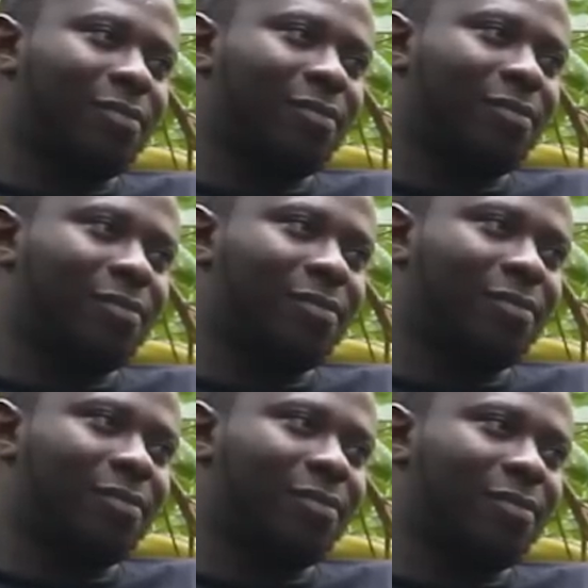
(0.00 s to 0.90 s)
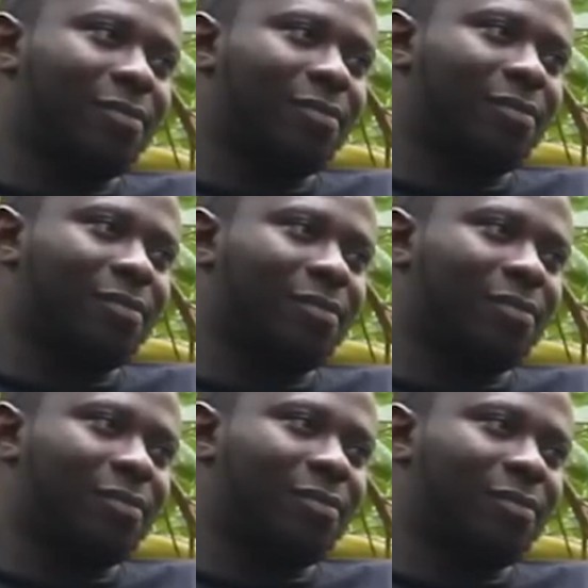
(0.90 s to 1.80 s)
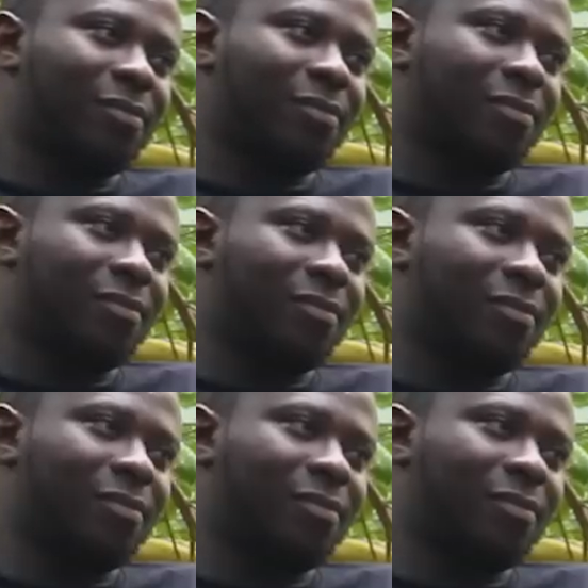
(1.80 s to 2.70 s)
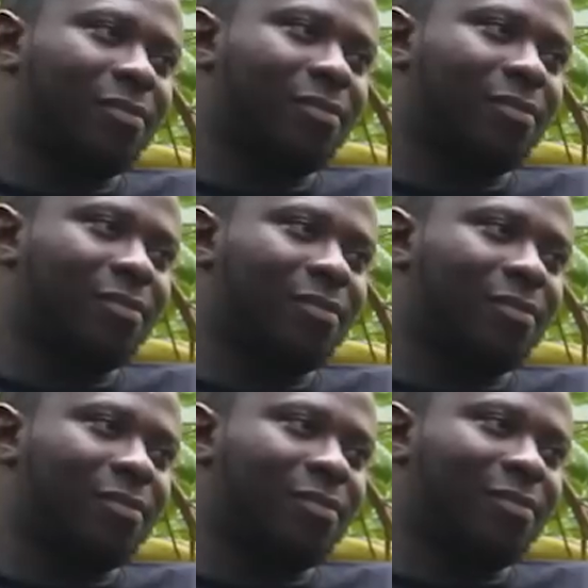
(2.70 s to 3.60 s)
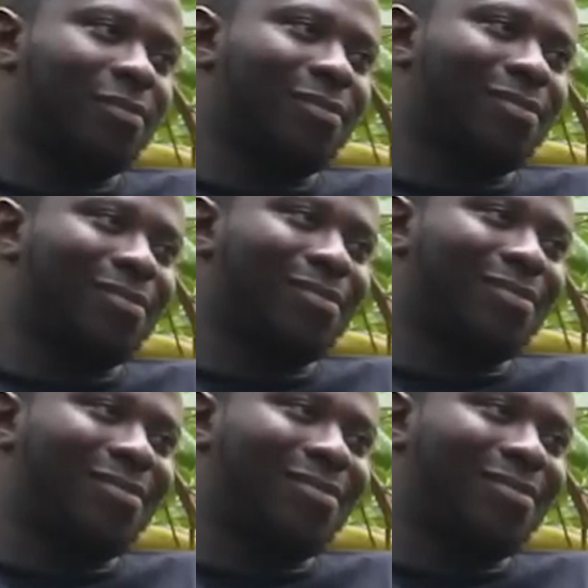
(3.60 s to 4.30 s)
No words are spoken by the person on screen.